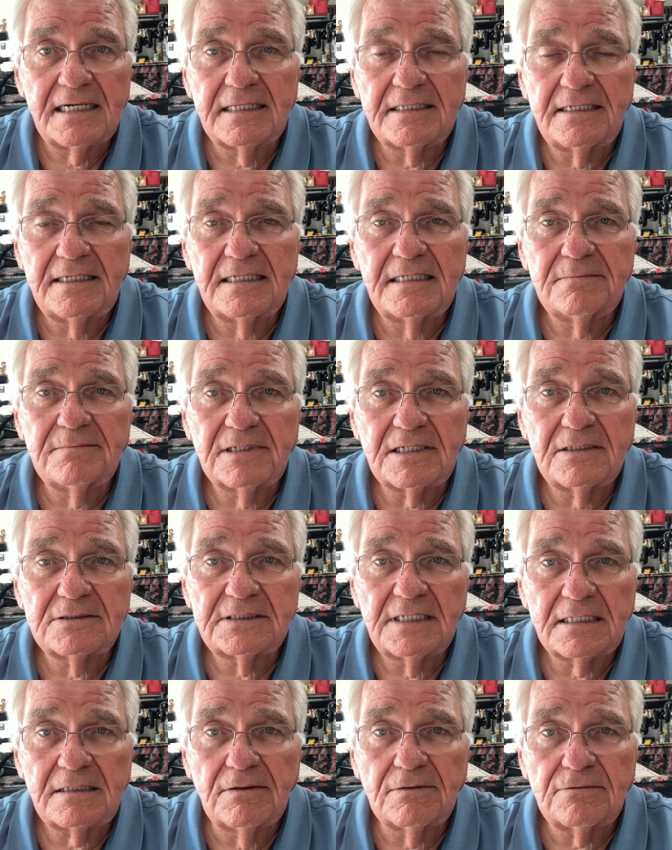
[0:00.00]
of them because
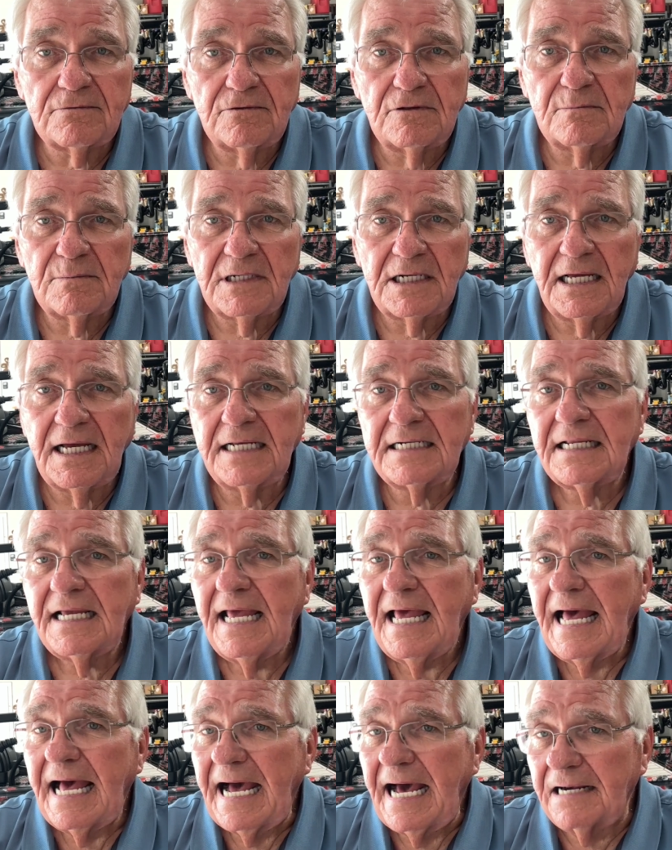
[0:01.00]
I go through them a lot.
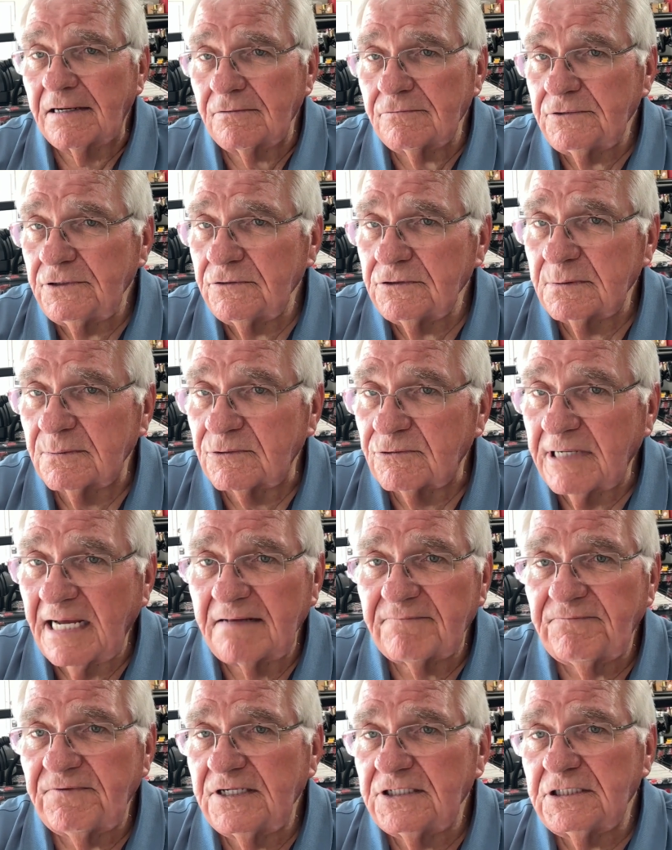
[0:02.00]
I don't use them
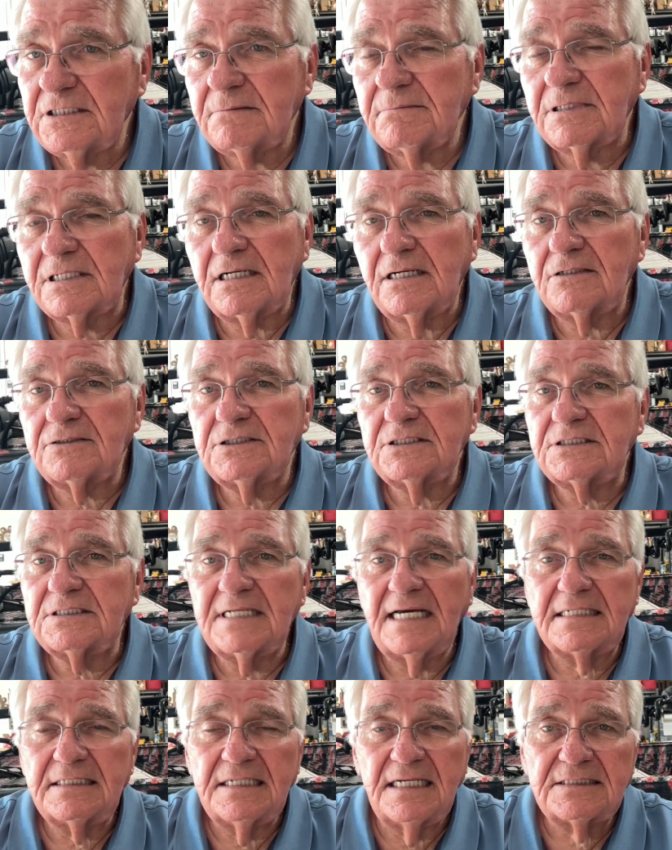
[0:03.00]
trout fishing because it's
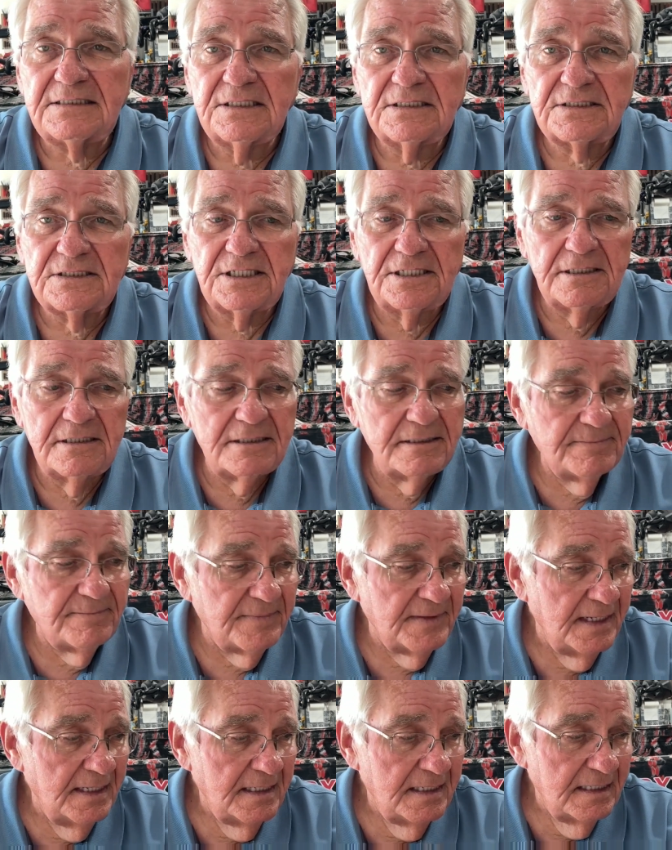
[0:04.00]
not necessary.
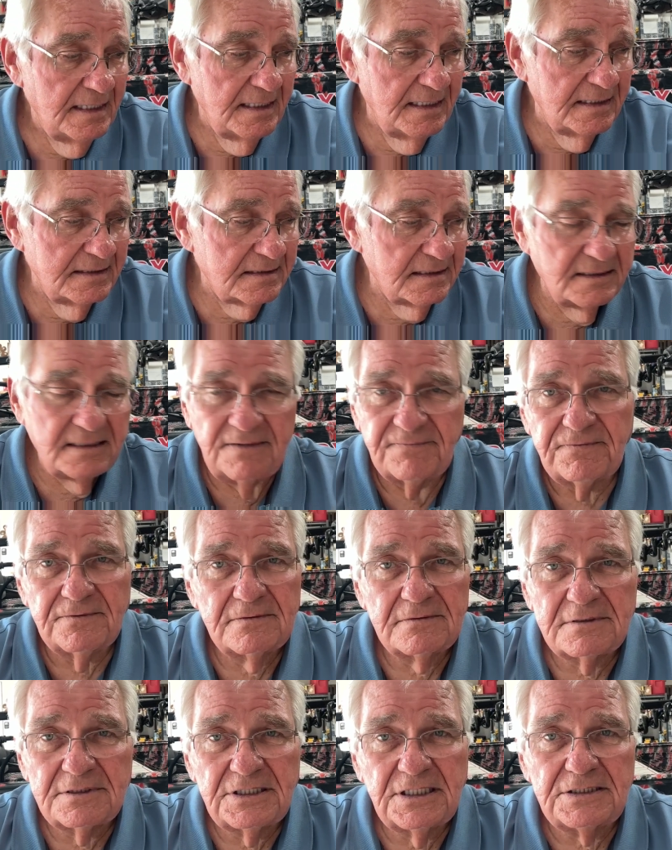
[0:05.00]
It's a
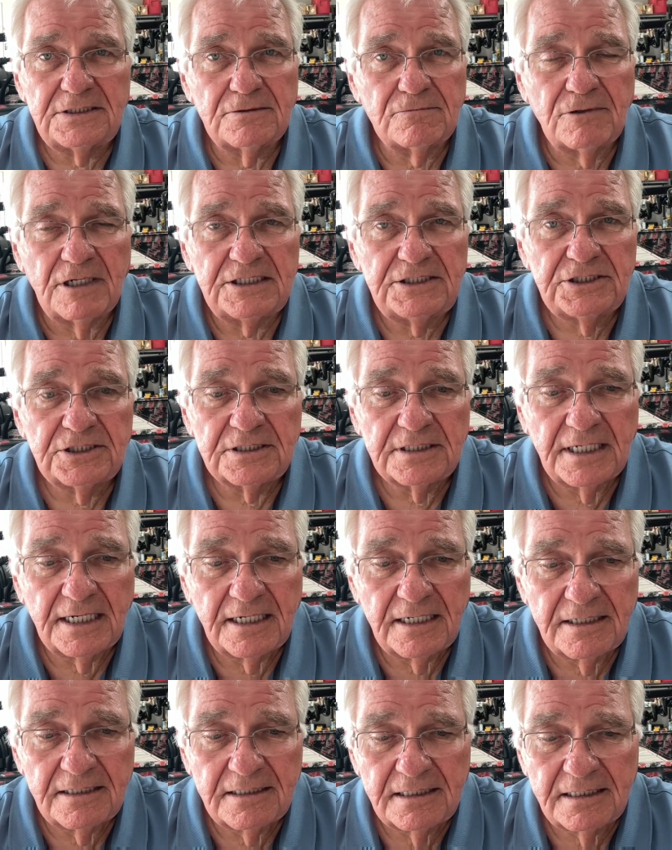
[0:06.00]
different situation
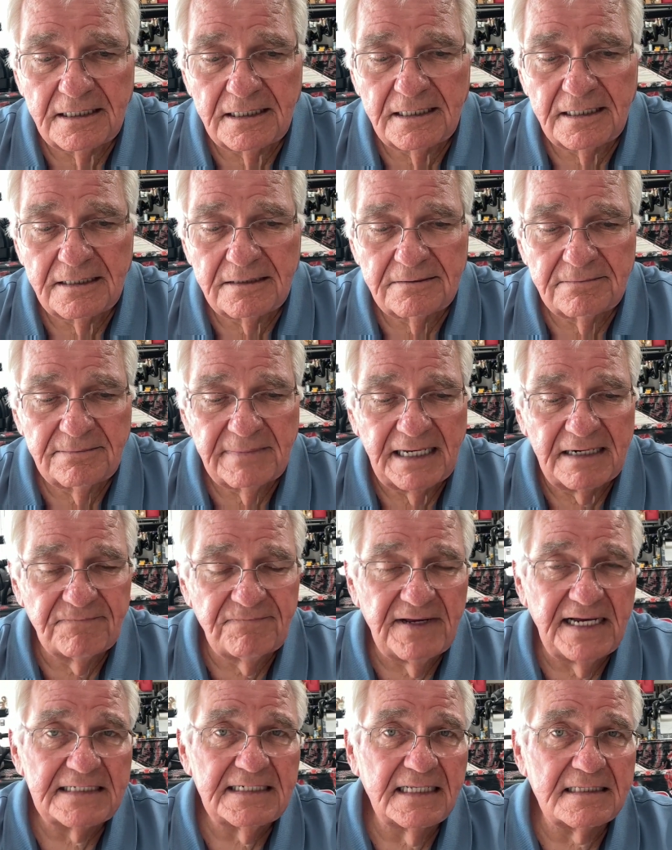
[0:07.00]
there. Matter of
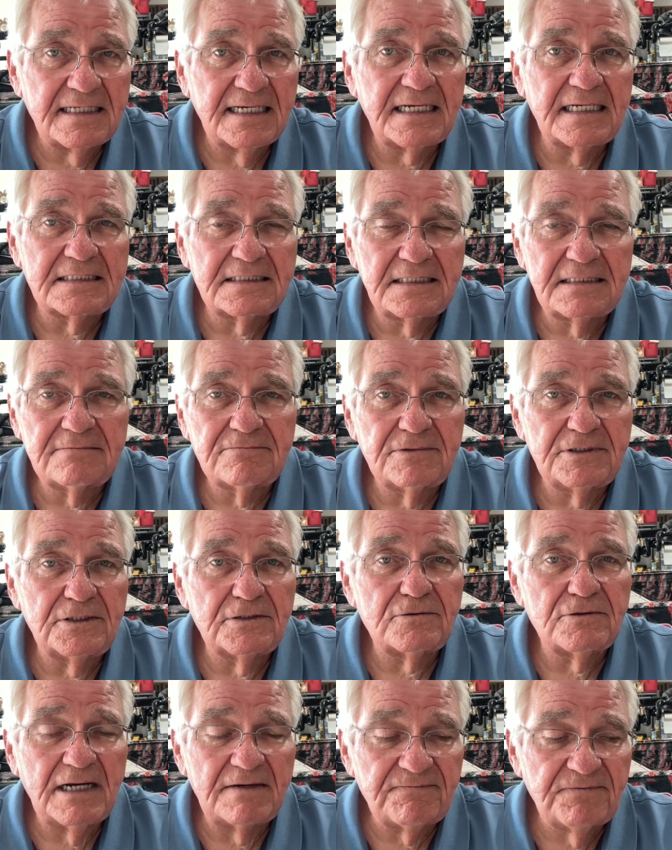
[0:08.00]
fact, I think when you're
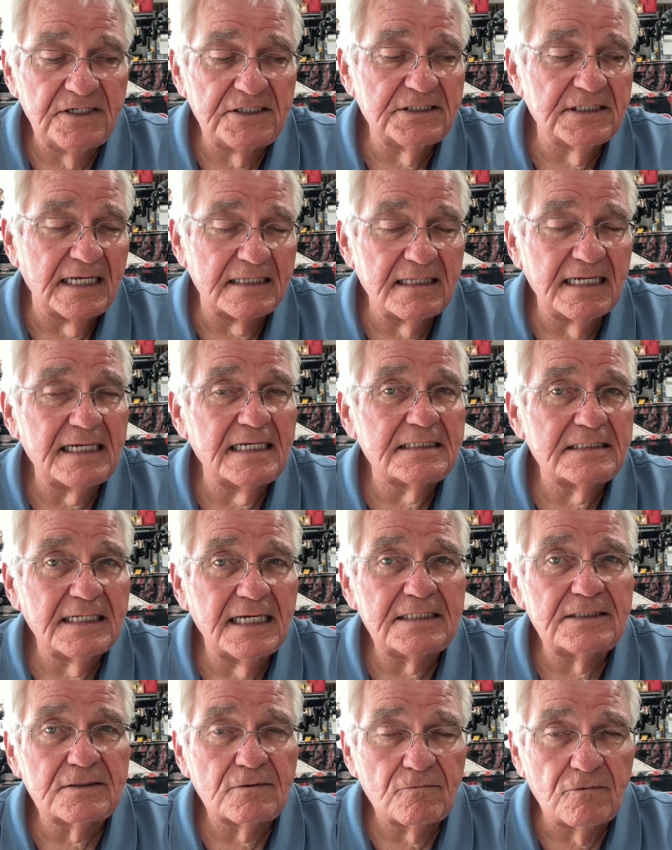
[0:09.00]
trout fishing, I think it
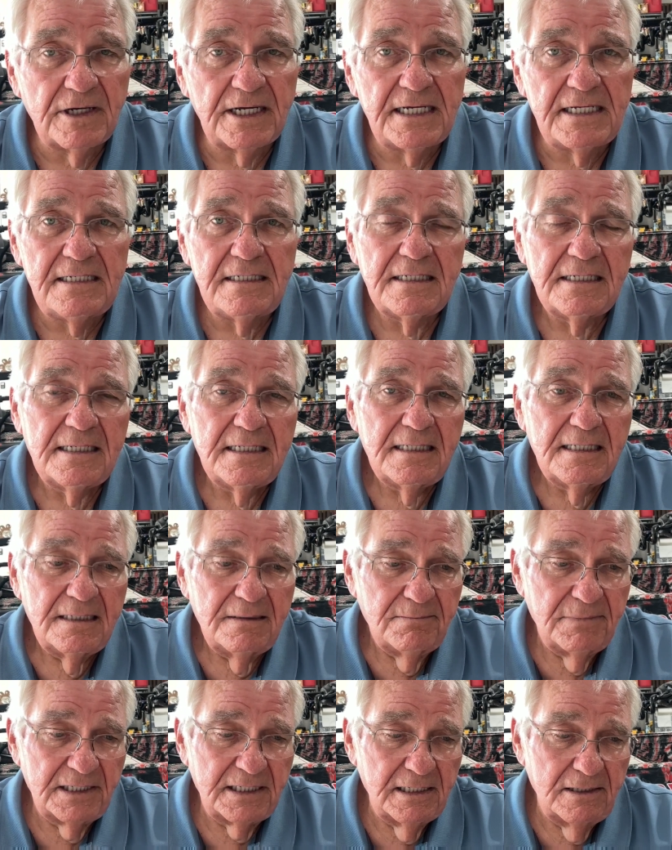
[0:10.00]
takes away,
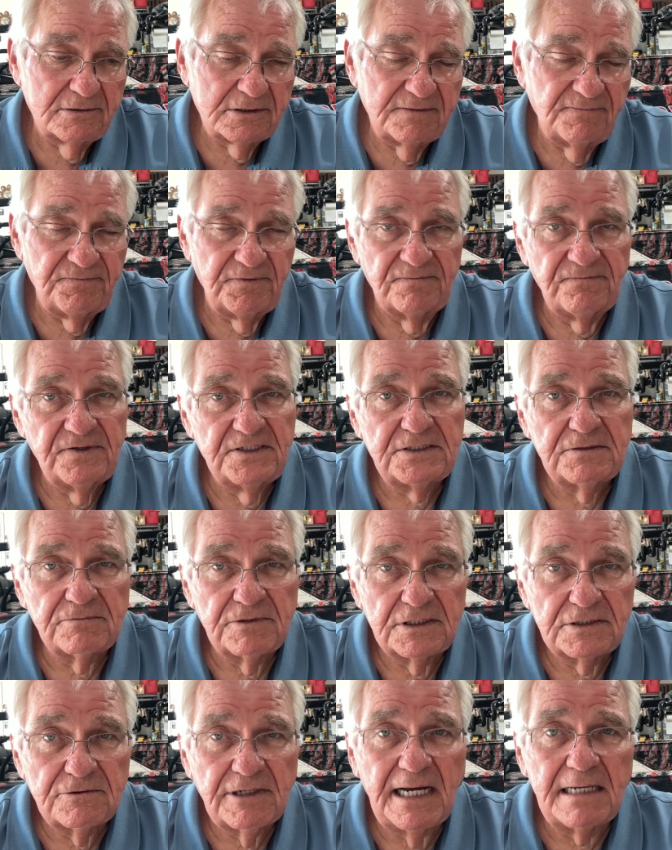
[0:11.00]
because if you're fishing
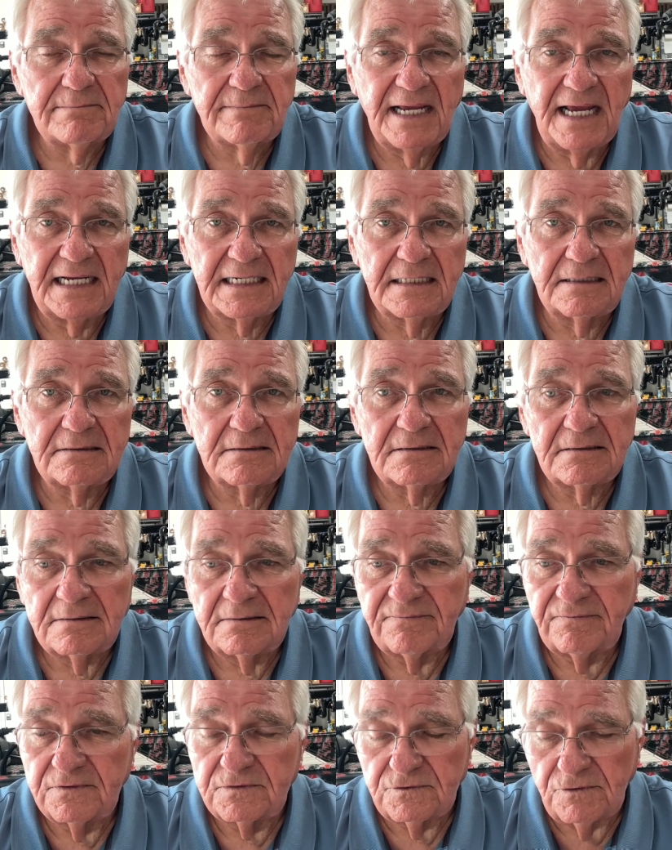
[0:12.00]
with a trout magnet
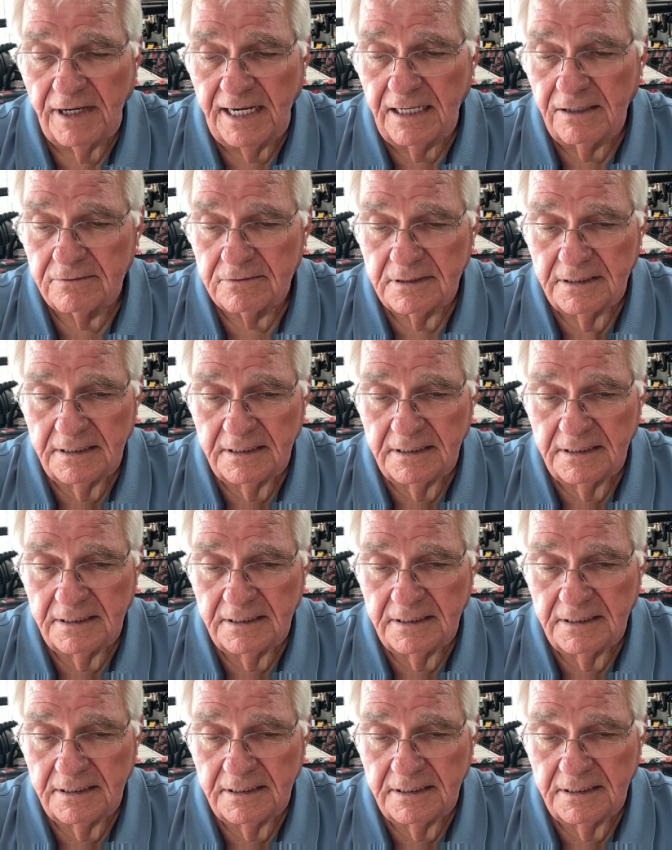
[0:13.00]
for trout,